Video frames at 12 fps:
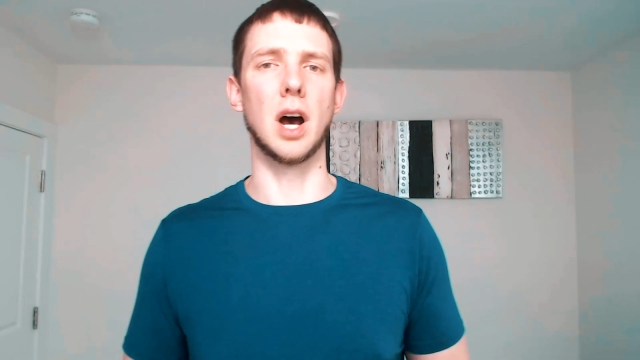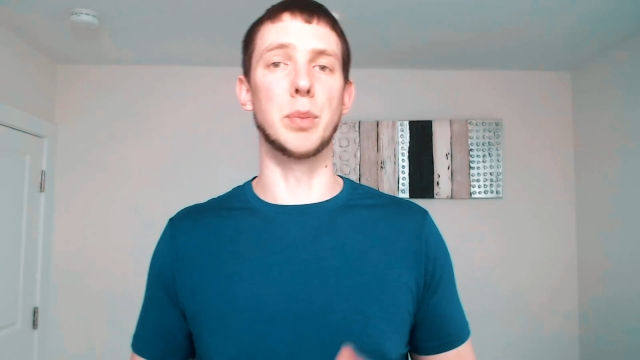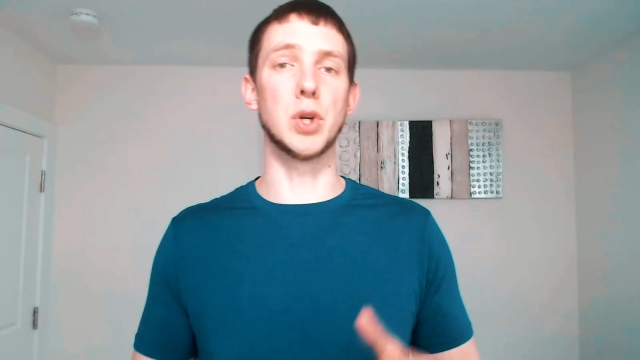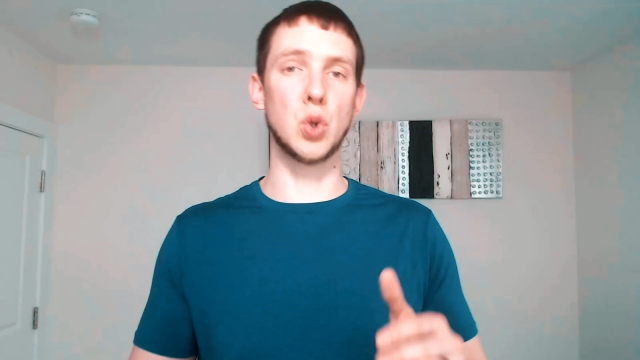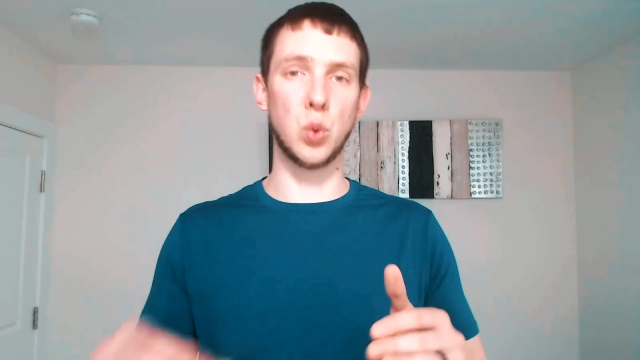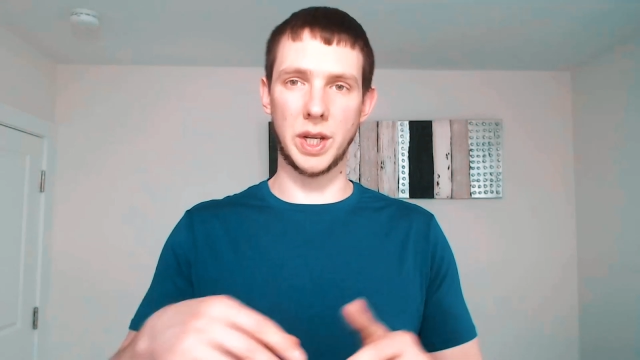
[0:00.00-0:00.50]

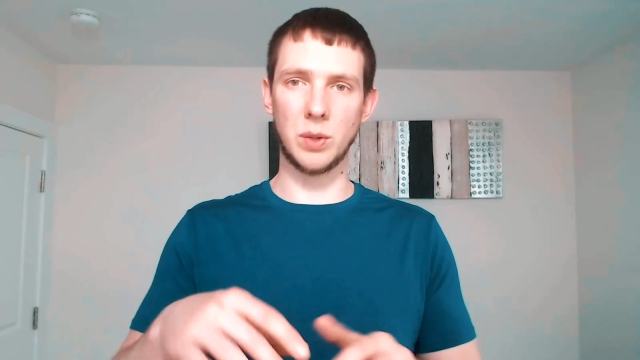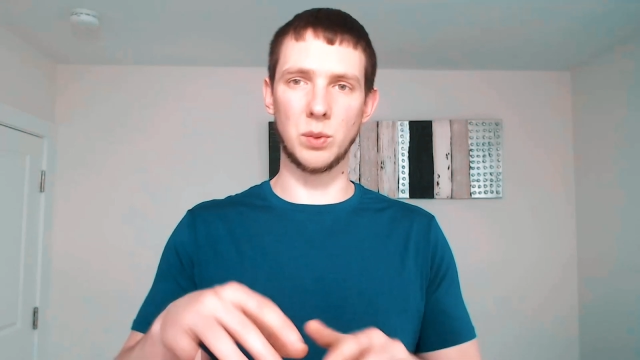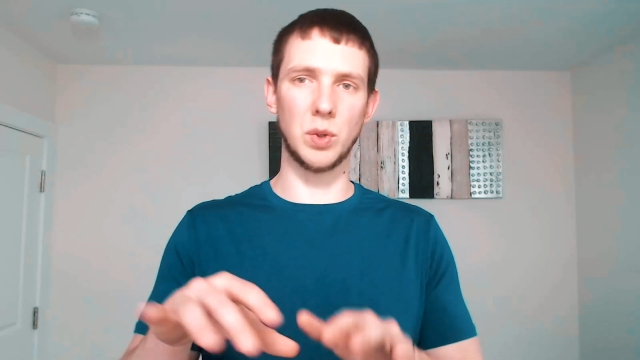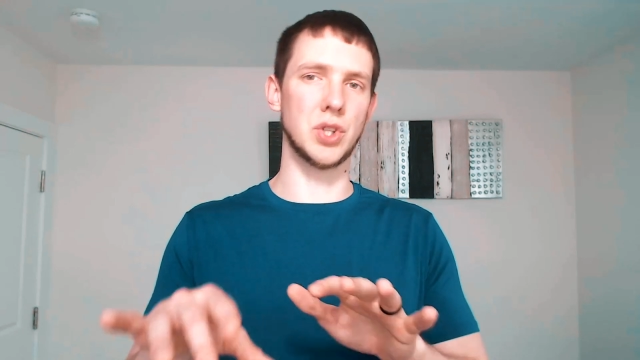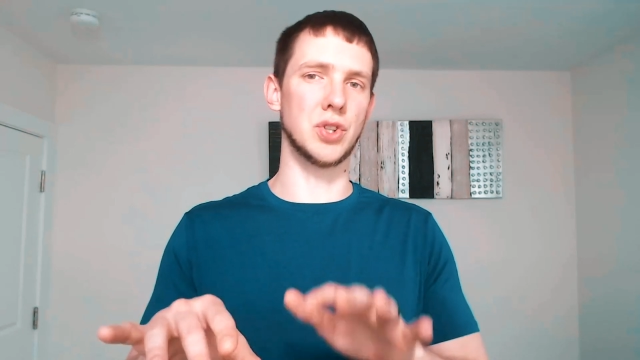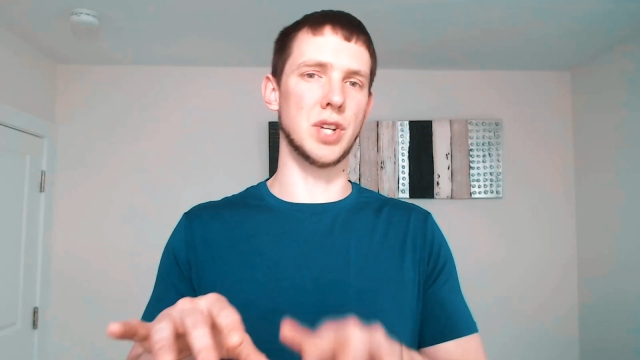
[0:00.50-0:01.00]
between
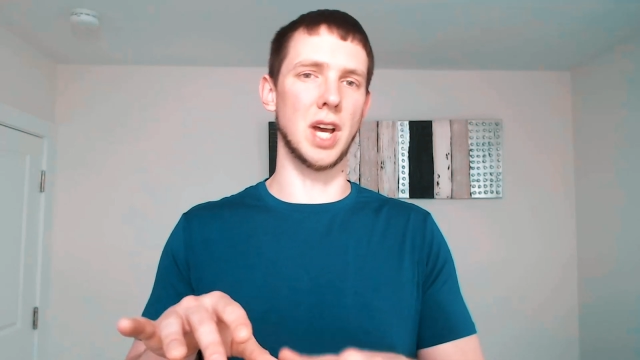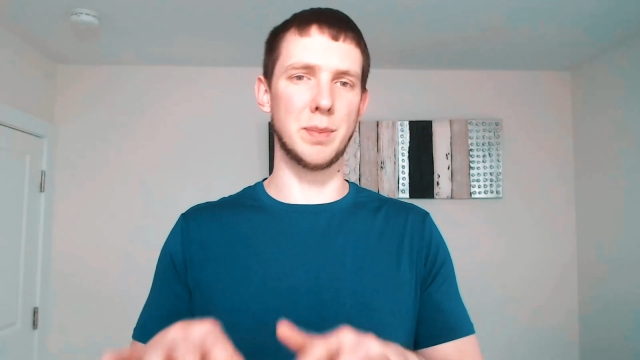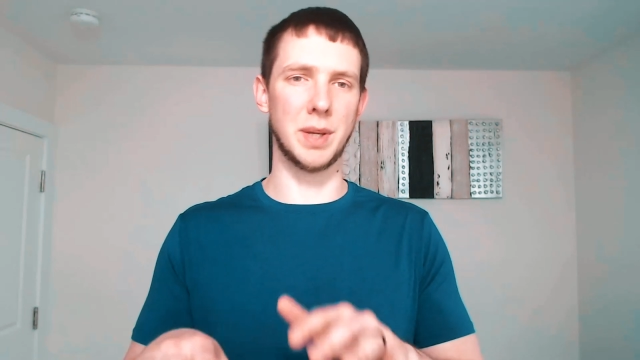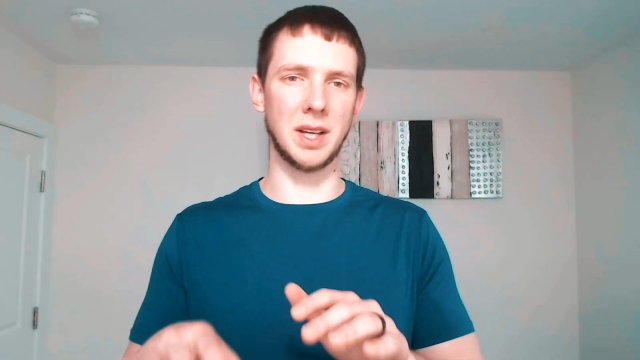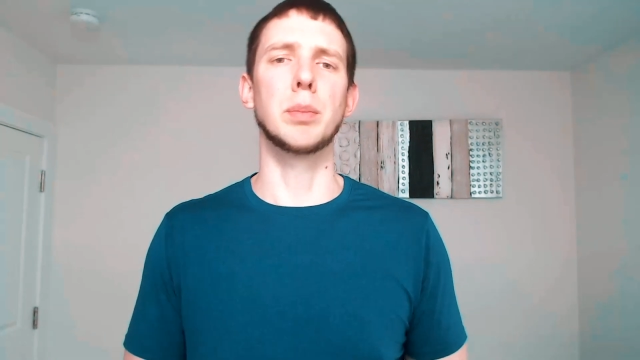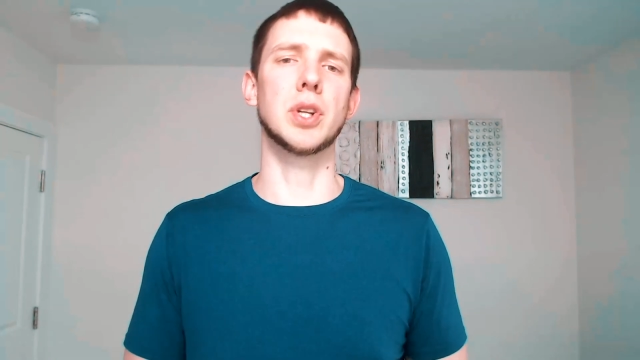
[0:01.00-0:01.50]
what you're
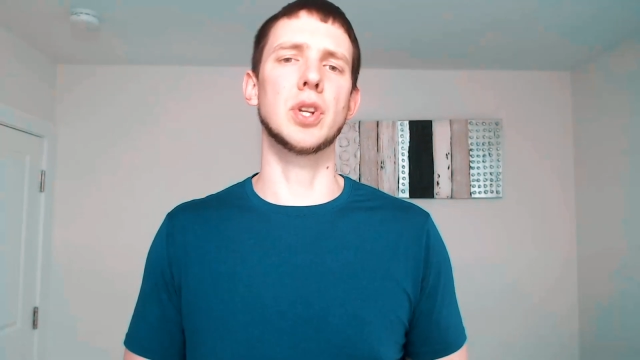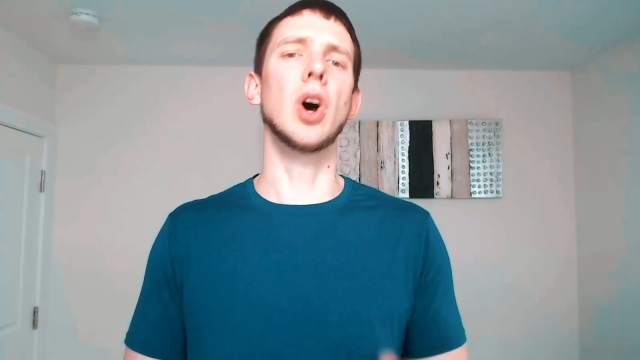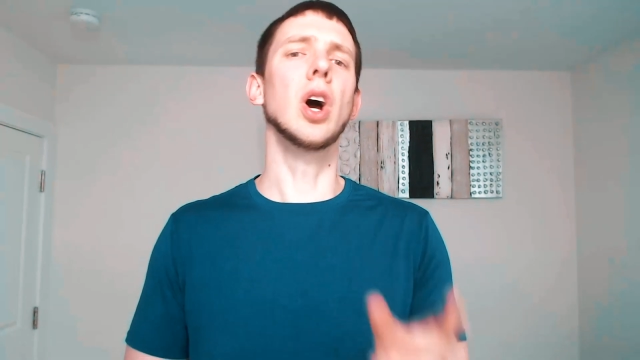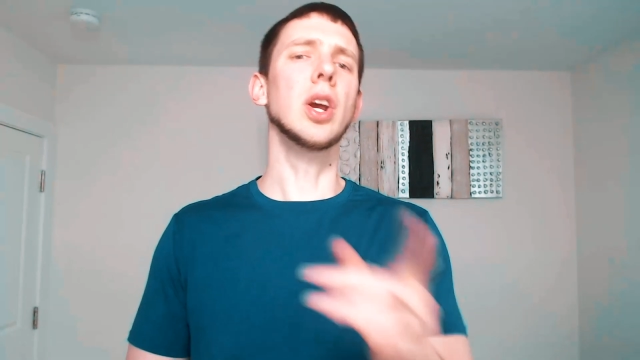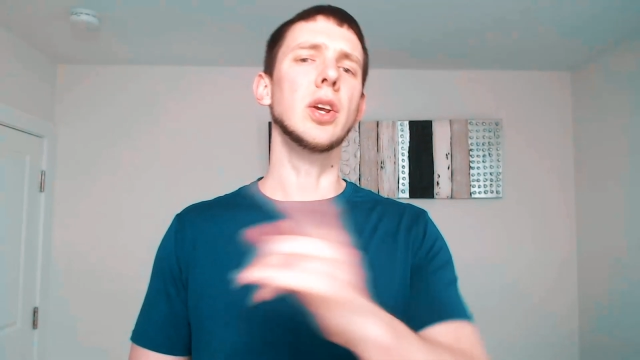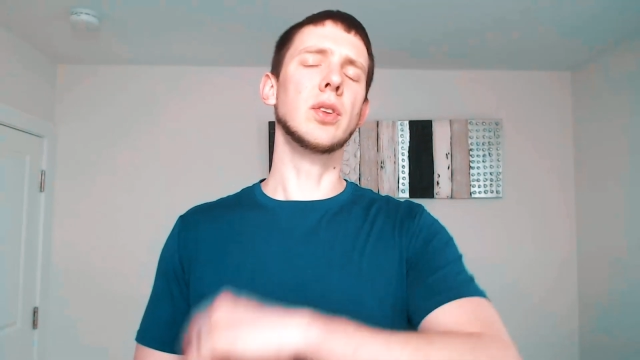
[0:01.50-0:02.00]
typing, but
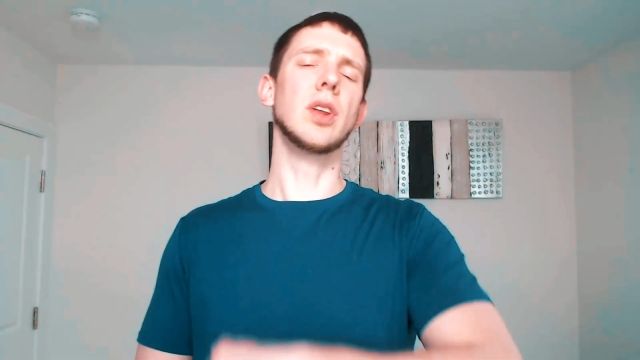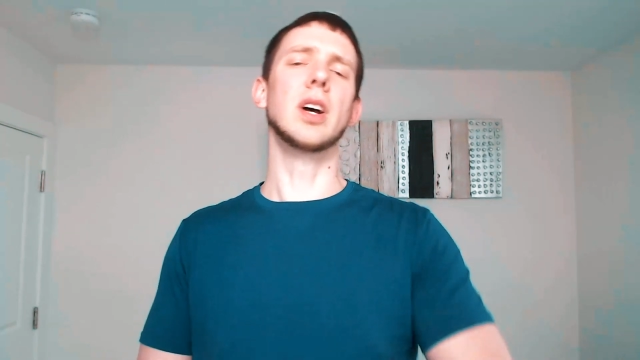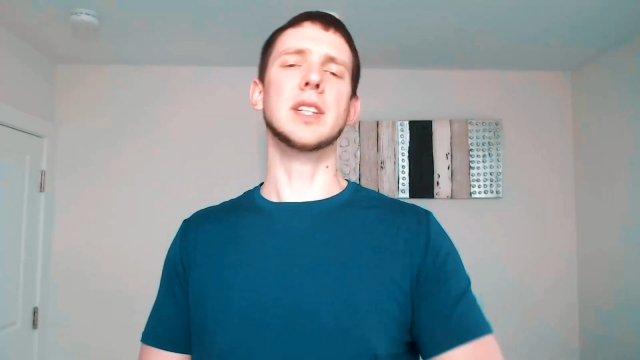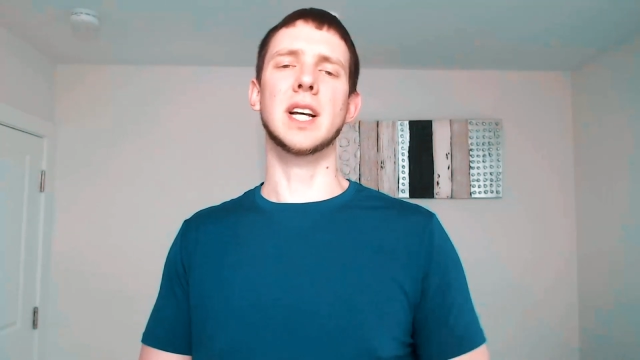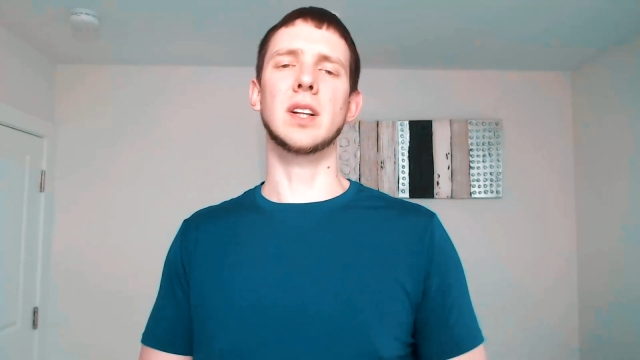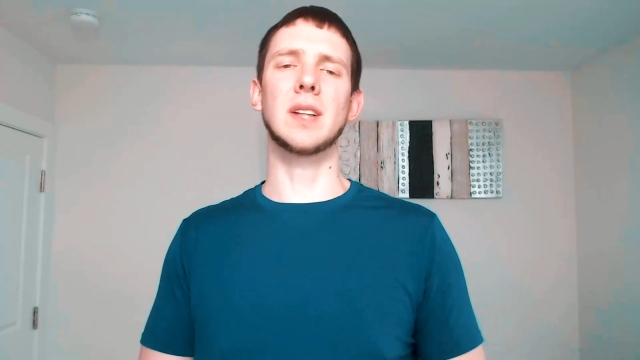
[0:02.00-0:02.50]
talk your
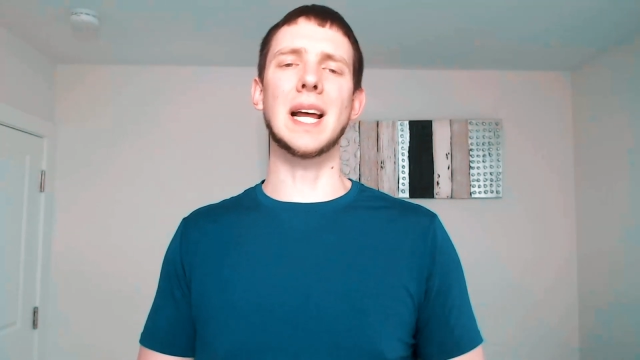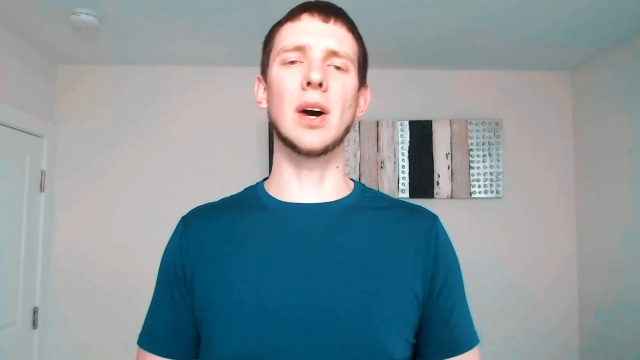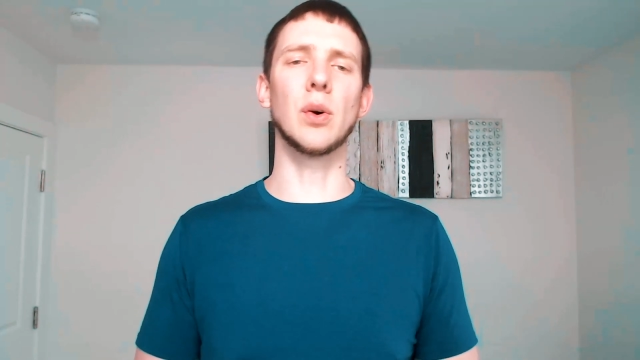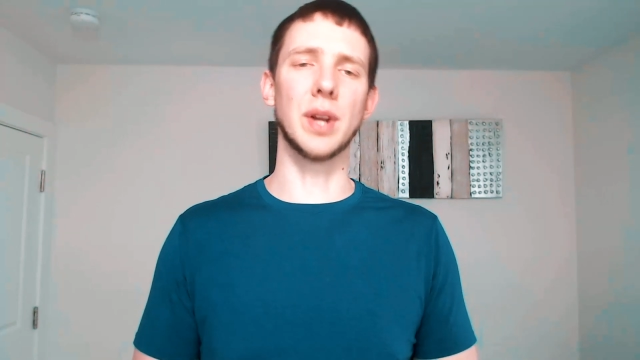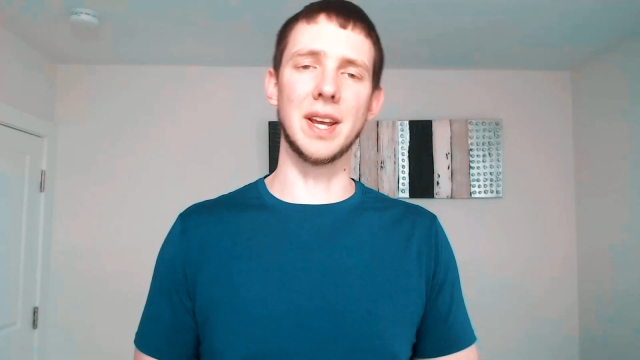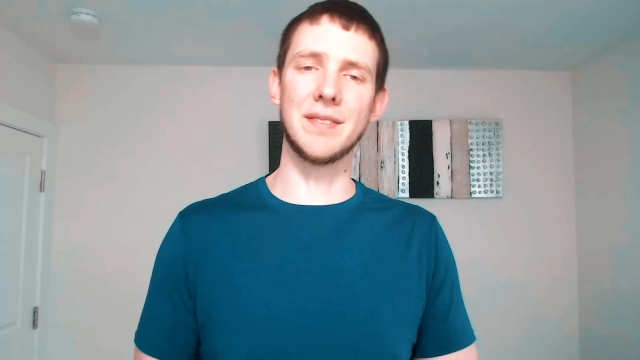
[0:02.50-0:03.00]
thoughts out loud.